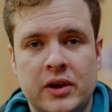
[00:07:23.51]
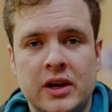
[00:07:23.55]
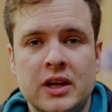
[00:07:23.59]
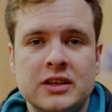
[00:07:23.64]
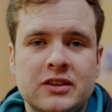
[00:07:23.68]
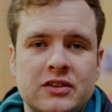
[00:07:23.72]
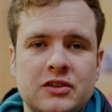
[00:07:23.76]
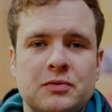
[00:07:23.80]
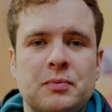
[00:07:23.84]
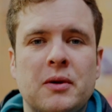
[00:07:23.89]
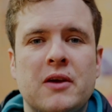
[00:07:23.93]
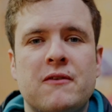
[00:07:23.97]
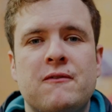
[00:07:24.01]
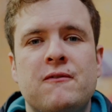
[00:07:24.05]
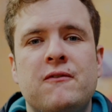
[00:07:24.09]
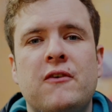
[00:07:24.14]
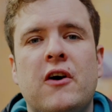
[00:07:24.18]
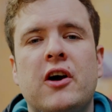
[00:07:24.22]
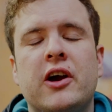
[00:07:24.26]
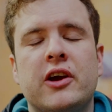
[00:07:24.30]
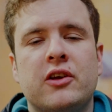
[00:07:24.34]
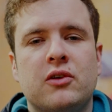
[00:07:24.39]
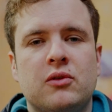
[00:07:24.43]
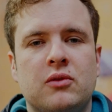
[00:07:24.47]
This is my
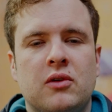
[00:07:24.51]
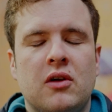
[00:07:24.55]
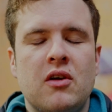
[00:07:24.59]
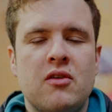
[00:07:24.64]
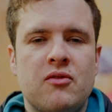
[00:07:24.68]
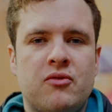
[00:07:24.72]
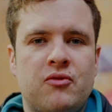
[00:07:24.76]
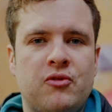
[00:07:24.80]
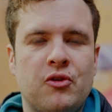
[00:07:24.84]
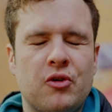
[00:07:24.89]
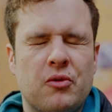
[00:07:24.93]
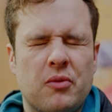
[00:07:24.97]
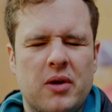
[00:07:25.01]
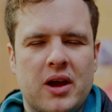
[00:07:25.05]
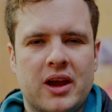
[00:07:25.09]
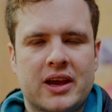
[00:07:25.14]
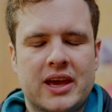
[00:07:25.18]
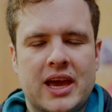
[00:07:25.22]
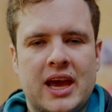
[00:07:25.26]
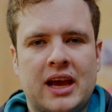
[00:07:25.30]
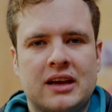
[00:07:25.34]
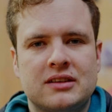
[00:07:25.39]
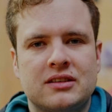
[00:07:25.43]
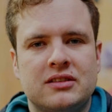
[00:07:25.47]
final footwork
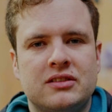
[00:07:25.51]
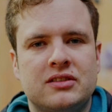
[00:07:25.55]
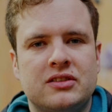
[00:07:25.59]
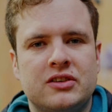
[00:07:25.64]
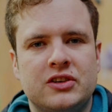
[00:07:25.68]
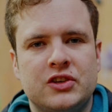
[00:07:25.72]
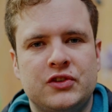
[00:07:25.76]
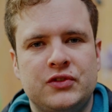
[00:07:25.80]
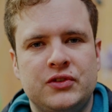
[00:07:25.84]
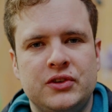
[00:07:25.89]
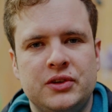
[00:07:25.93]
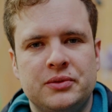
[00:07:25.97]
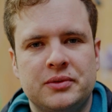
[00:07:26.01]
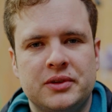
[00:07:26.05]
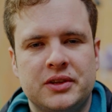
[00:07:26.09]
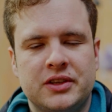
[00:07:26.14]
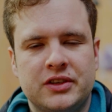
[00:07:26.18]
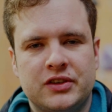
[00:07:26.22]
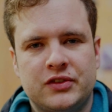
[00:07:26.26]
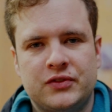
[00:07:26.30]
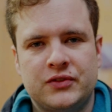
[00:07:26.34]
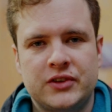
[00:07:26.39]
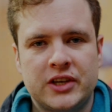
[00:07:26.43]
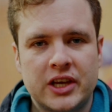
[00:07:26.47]
exercise for you in
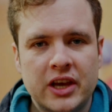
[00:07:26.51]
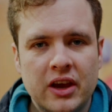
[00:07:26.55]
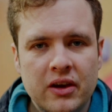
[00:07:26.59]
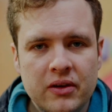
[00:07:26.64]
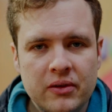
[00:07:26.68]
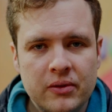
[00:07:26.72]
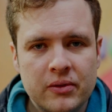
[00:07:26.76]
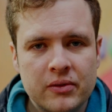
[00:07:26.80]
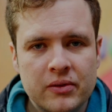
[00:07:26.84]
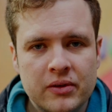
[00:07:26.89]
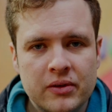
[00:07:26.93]
this video.